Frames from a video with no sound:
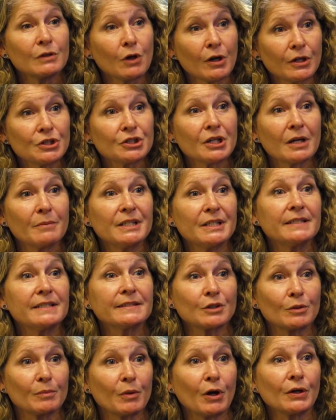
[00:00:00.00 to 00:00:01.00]
large
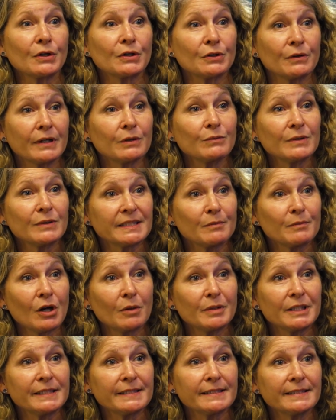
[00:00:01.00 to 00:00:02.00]
companies are partnering with
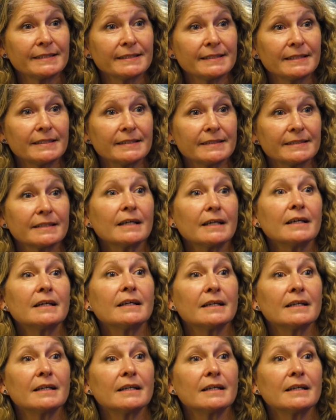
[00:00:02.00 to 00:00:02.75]
small businesses.